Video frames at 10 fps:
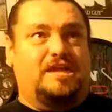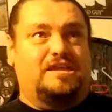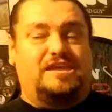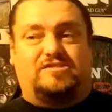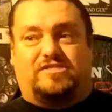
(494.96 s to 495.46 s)

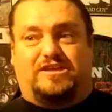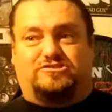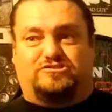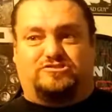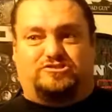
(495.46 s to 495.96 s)
Heath
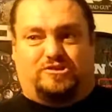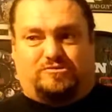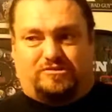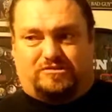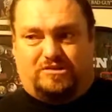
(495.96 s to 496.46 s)
Ledger's
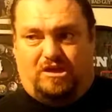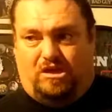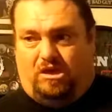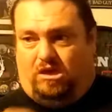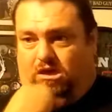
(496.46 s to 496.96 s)
Joker.
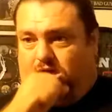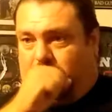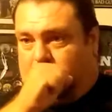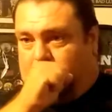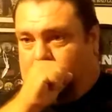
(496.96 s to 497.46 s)

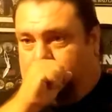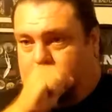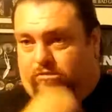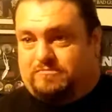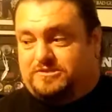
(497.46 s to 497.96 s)

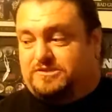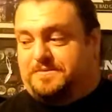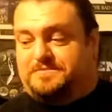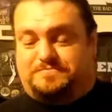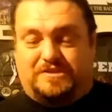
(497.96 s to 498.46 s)
Excuse me.
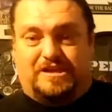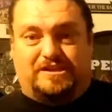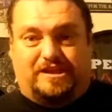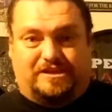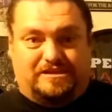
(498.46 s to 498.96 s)
And,
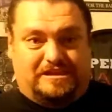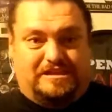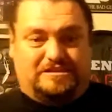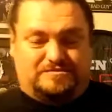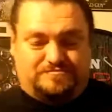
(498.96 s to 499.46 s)

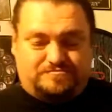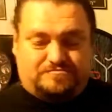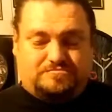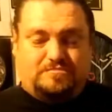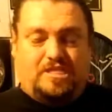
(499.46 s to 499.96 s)

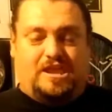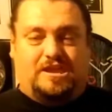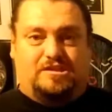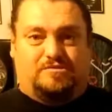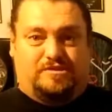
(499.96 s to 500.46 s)

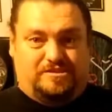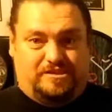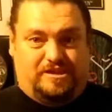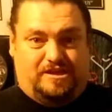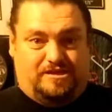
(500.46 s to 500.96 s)
in
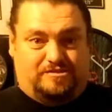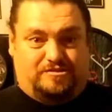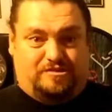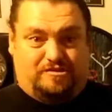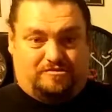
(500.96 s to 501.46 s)

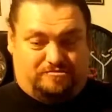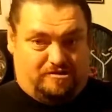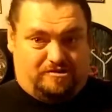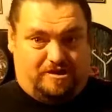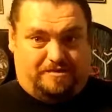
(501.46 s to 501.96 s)
the
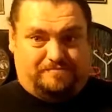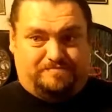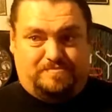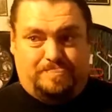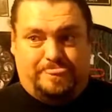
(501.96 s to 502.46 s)
Dark Knight.
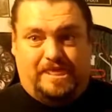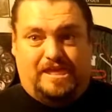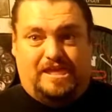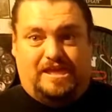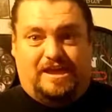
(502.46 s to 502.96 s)

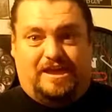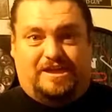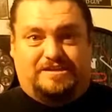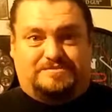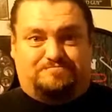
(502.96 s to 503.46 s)

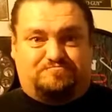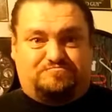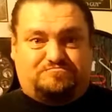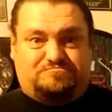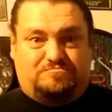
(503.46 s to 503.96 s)
And
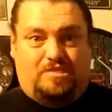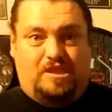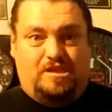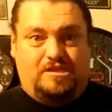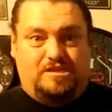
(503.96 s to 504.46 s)

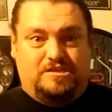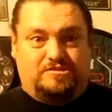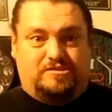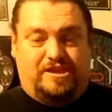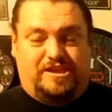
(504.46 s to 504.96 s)

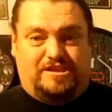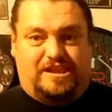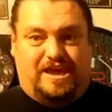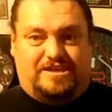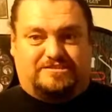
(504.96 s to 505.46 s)
so they get in
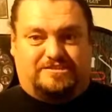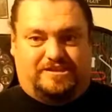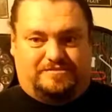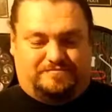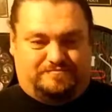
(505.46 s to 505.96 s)
an accident,